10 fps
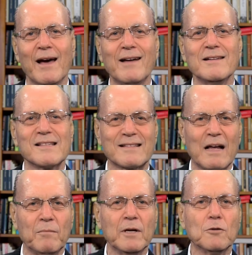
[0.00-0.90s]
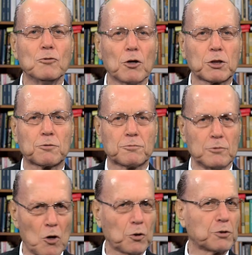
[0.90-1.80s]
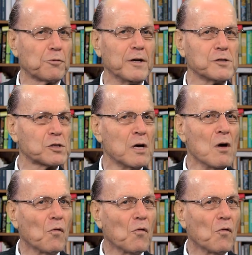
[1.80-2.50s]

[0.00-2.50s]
and Islamic doctrines